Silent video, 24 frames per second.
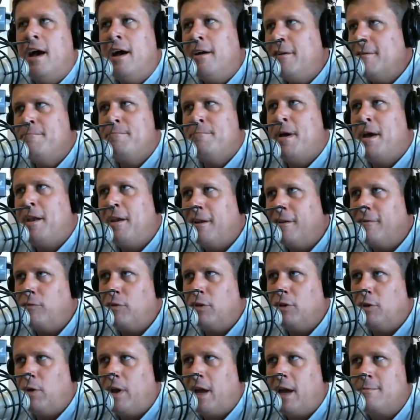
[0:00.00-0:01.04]
competitive with
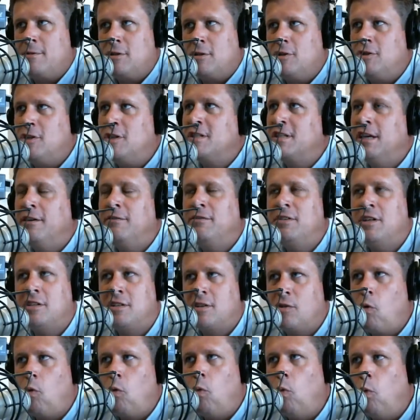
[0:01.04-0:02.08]
New Hampshire, just gives us
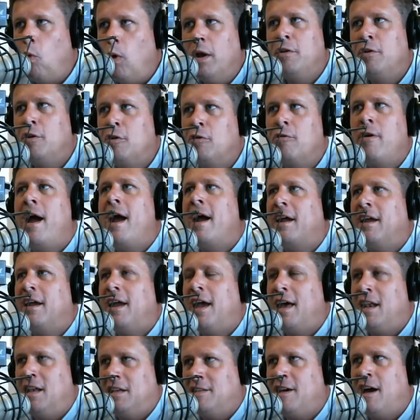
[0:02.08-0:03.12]
one crack
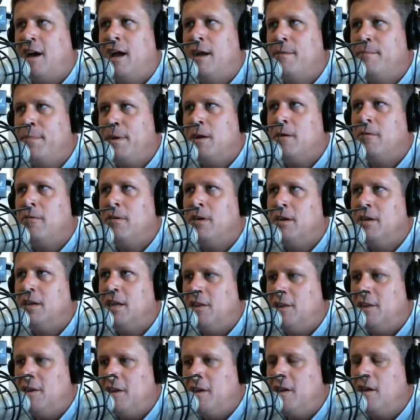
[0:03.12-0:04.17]
at a time period
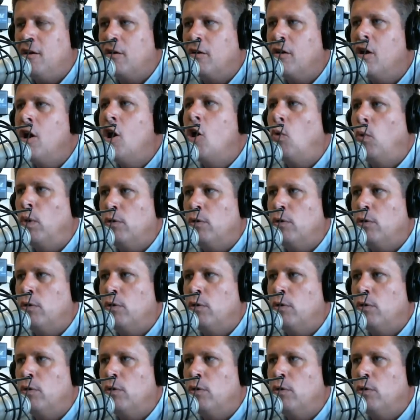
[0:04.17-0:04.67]
in the year when